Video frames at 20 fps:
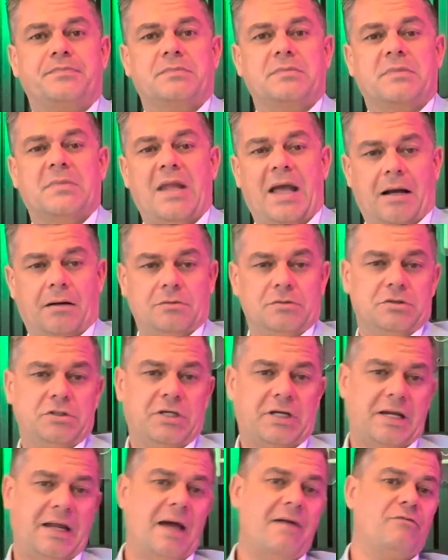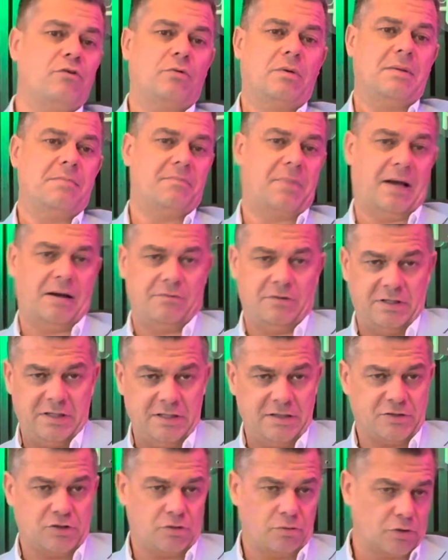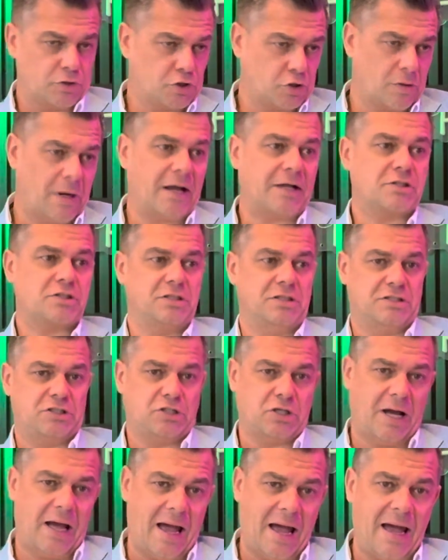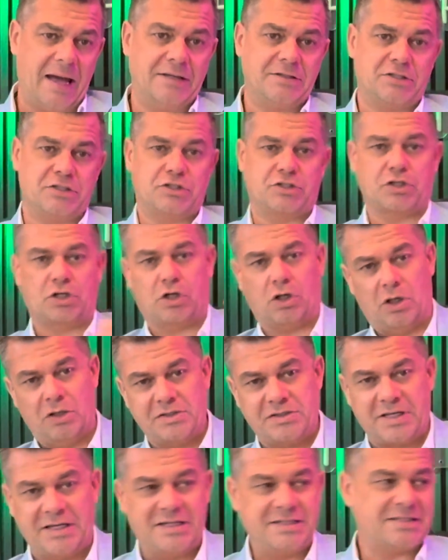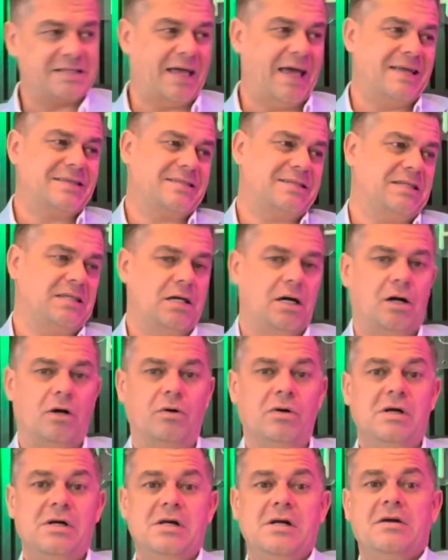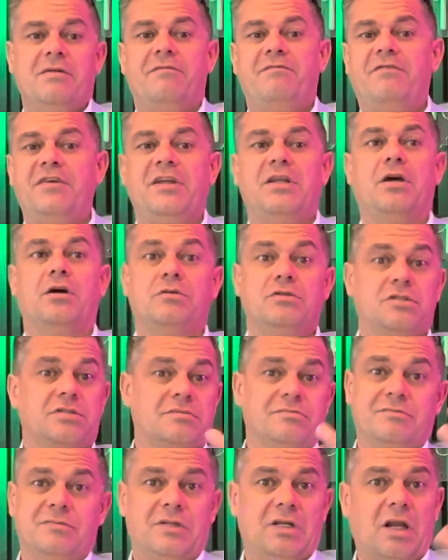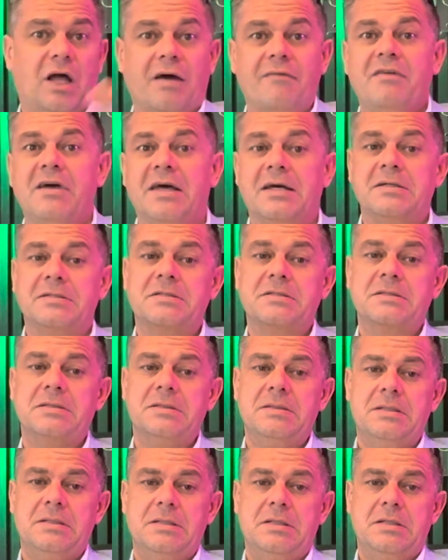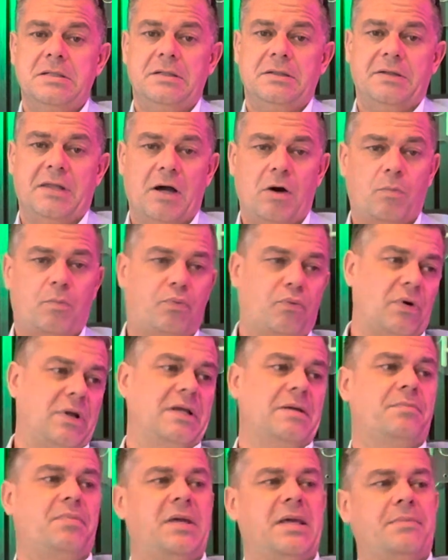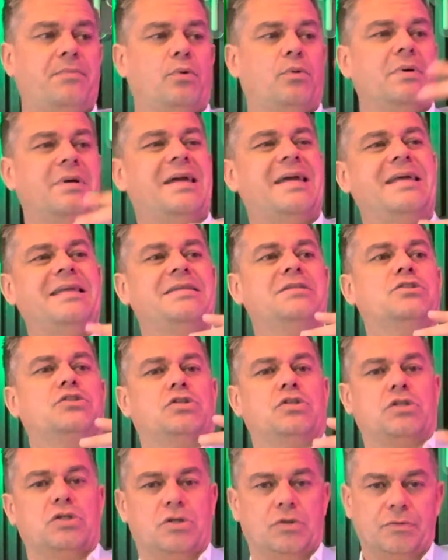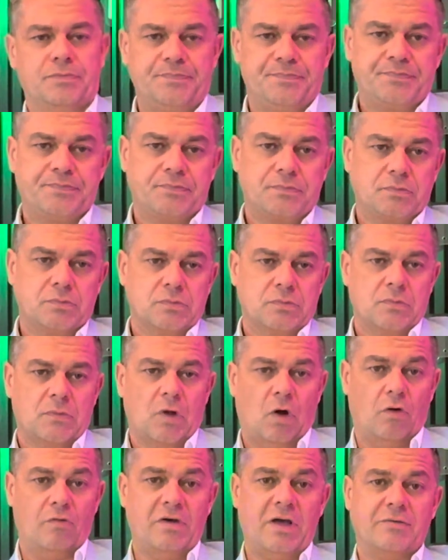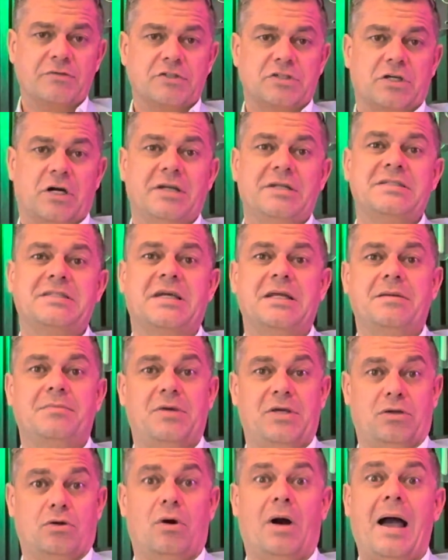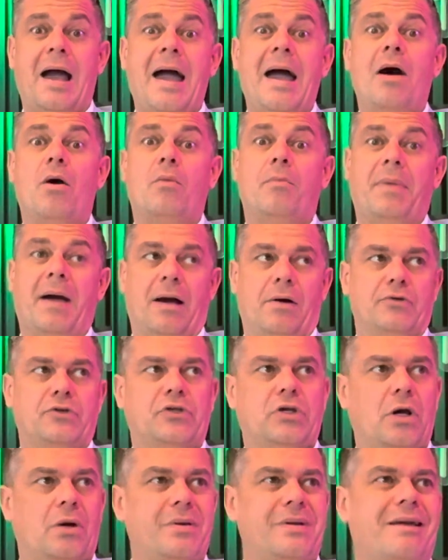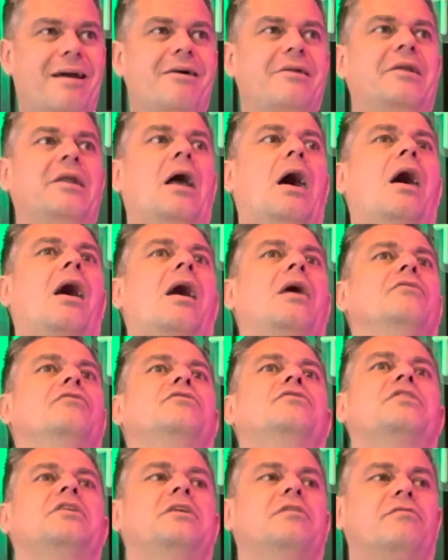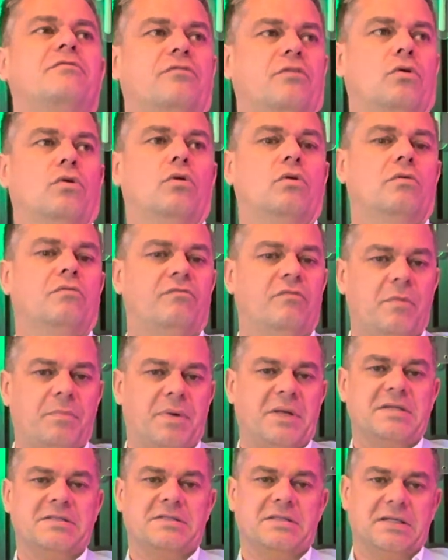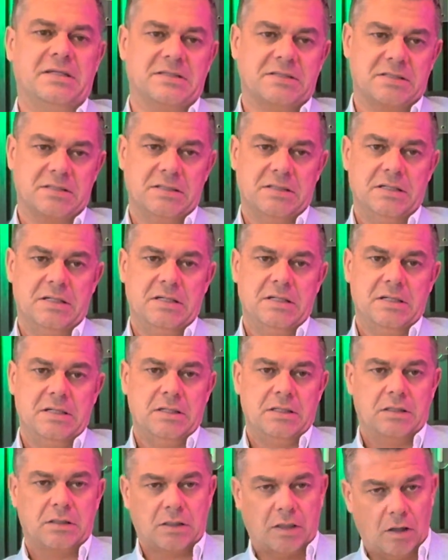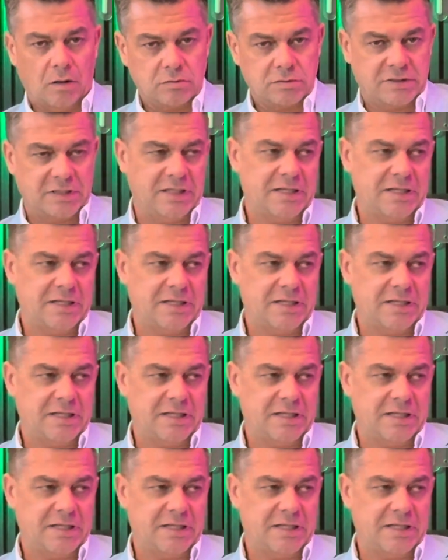Now, you can have your inbound. It's your attraction, it's your ads, it's the content, it's the SEO, videos like this. They'll bring people into you. Or the other side is going to be your outbound, going out and hunting for the business. Cold